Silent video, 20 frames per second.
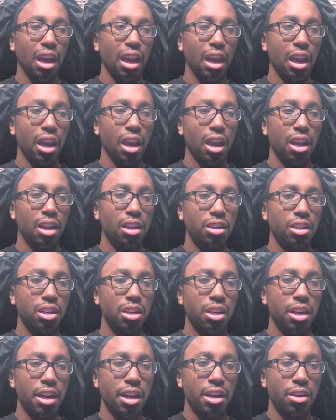And
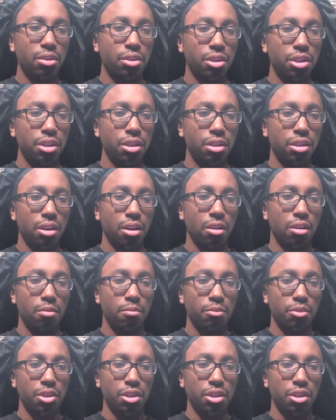now she's calling